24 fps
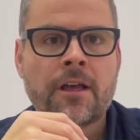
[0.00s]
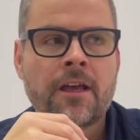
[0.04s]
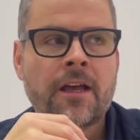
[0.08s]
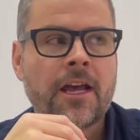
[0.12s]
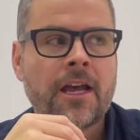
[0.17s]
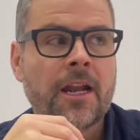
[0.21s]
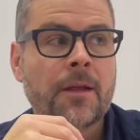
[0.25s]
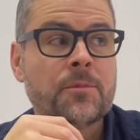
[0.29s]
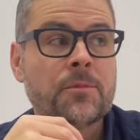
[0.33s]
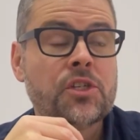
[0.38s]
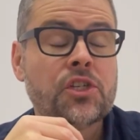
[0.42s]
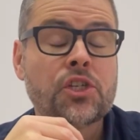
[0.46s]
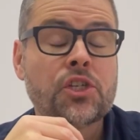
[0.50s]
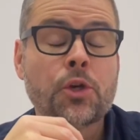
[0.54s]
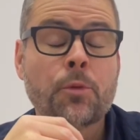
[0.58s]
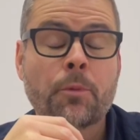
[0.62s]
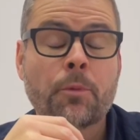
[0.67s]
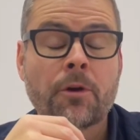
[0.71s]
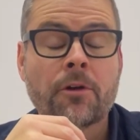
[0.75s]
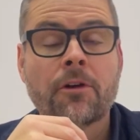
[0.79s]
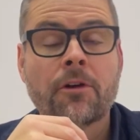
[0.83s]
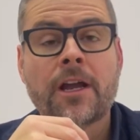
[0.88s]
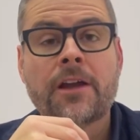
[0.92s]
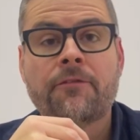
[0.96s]
and I'm
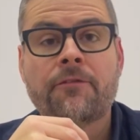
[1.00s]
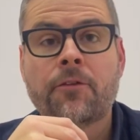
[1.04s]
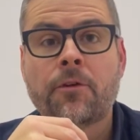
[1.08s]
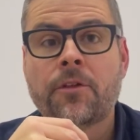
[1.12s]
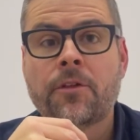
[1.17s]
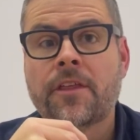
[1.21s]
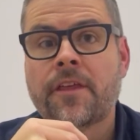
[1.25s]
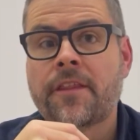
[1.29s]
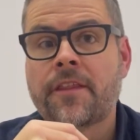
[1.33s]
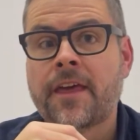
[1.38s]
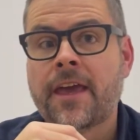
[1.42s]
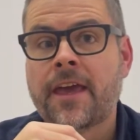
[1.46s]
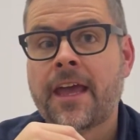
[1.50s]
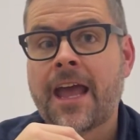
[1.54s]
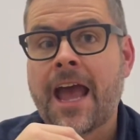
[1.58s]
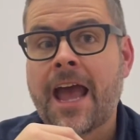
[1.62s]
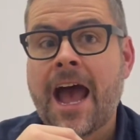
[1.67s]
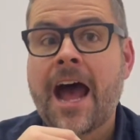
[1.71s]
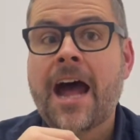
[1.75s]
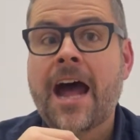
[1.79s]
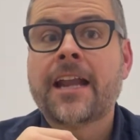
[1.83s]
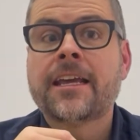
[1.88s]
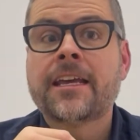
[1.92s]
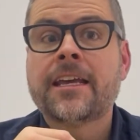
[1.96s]
super grateful that they
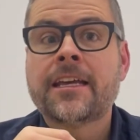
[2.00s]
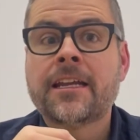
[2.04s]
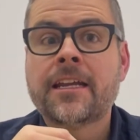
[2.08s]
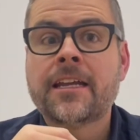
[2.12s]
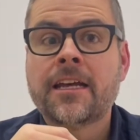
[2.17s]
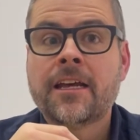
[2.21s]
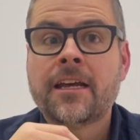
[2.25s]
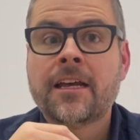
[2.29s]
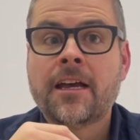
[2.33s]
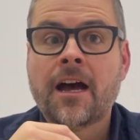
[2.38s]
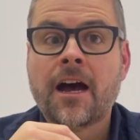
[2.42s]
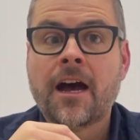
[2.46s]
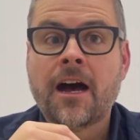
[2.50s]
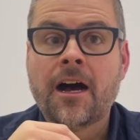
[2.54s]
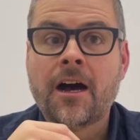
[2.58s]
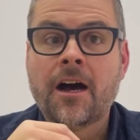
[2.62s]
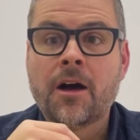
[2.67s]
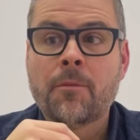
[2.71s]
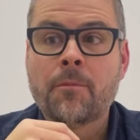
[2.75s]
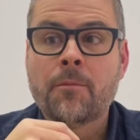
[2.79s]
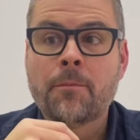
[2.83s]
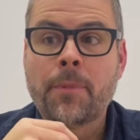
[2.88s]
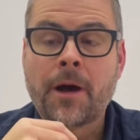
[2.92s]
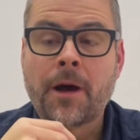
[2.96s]
added
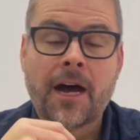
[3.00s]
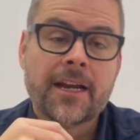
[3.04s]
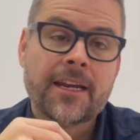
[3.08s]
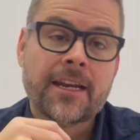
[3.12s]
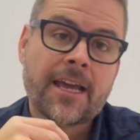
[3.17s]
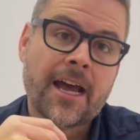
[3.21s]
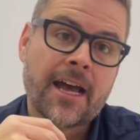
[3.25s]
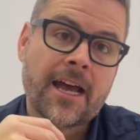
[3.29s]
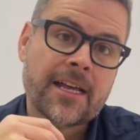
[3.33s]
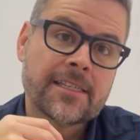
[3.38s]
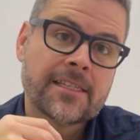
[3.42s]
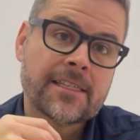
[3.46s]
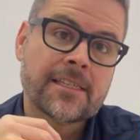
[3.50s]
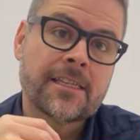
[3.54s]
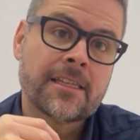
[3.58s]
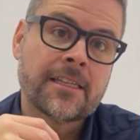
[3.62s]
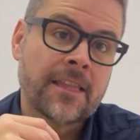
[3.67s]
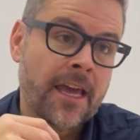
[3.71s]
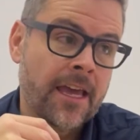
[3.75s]
podcasts.